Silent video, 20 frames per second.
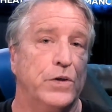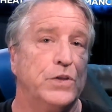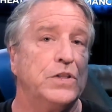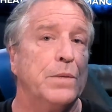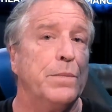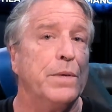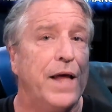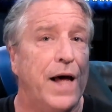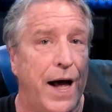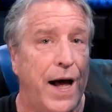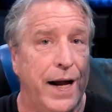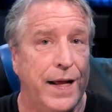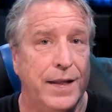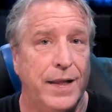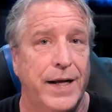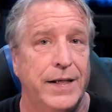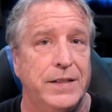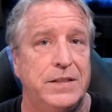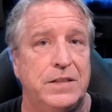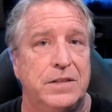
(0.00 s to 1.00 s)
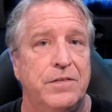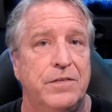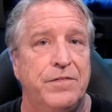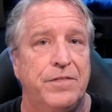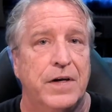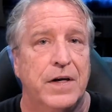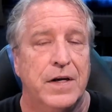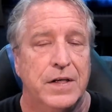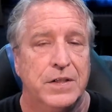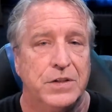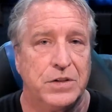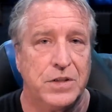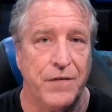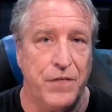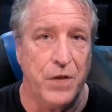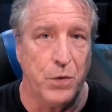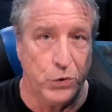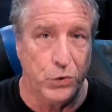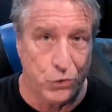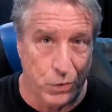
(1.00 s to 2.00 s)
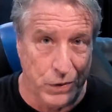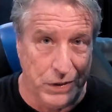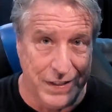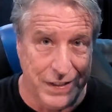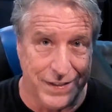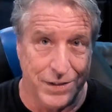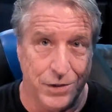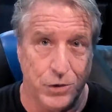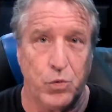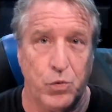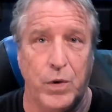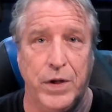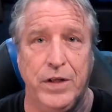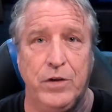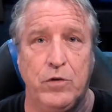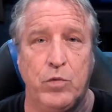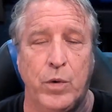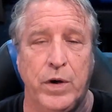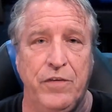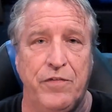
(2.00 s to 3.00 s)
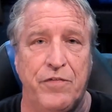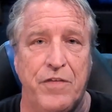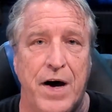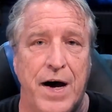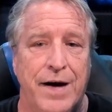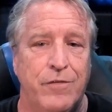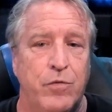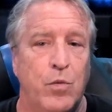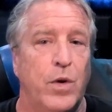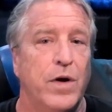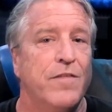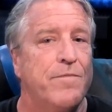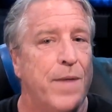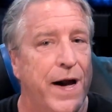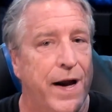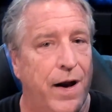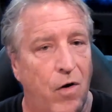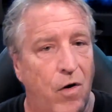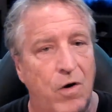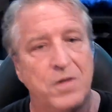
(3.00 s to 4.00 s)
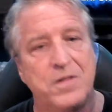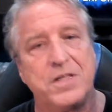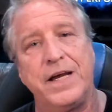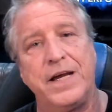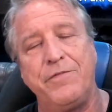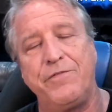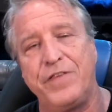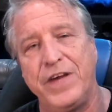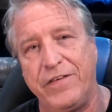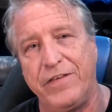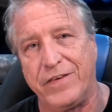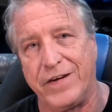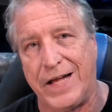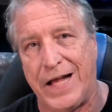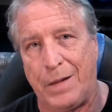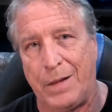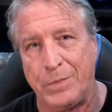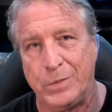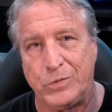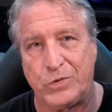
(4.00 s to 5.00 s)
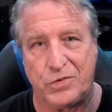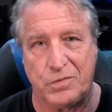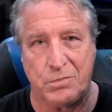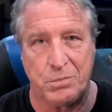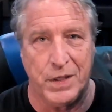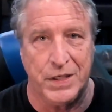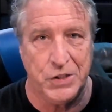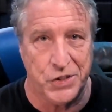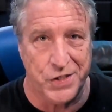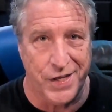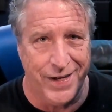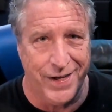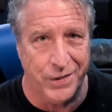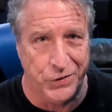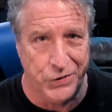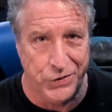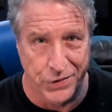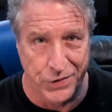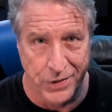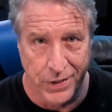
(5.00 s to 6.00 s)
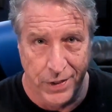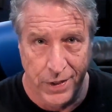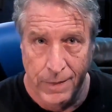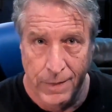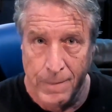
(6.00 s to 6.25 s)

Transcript: Some of the highlights of stuff that was released in 2025, one of my all-time favorite albums from my childhood,